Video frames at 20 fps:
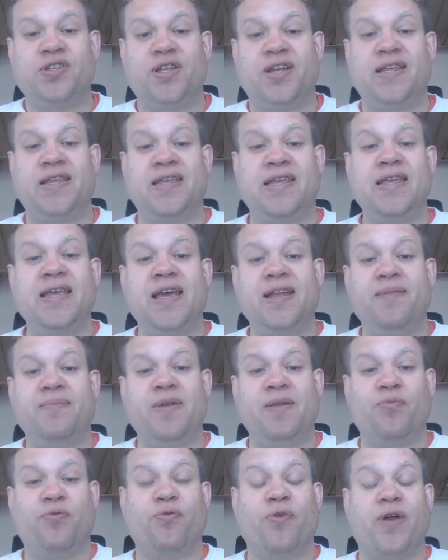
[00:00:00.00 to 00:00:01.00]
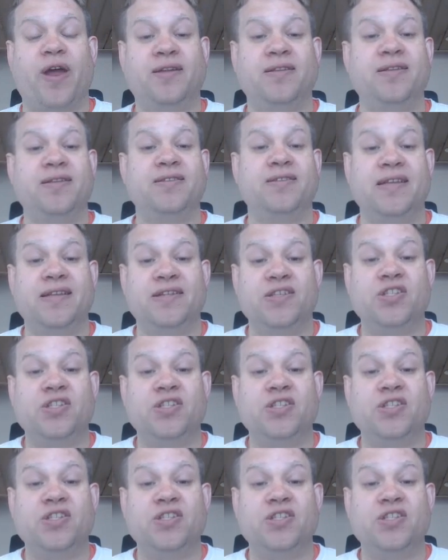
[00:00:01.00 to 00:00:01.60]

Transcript: that he had been practicing